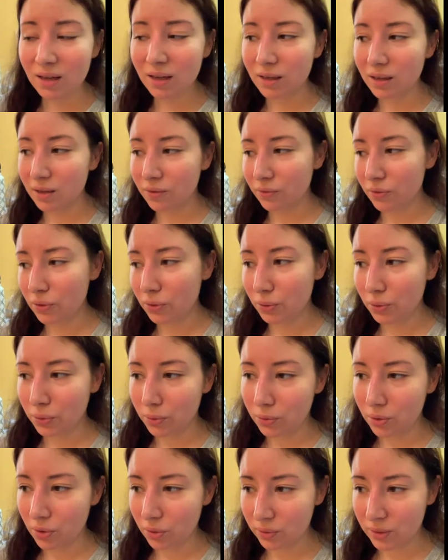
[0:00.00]
If you
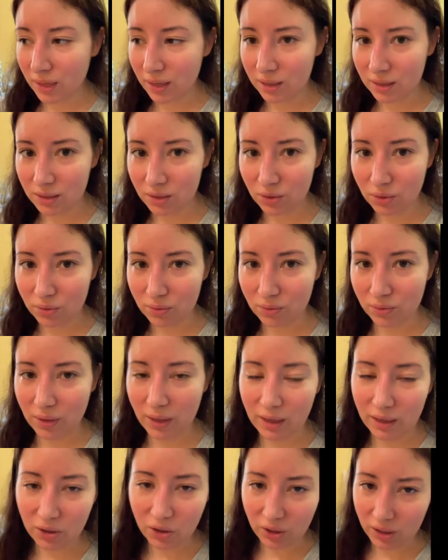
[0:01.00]
know dance, you've
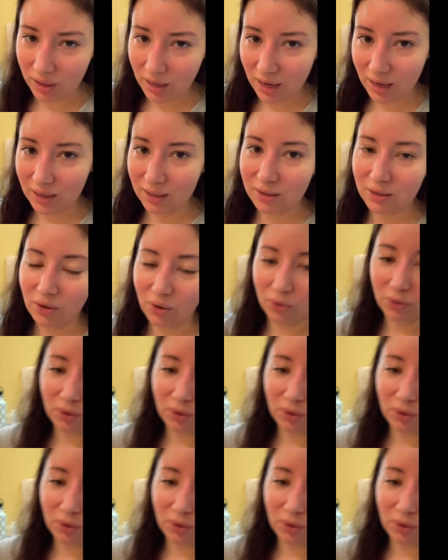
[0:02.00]
like heard that, you know,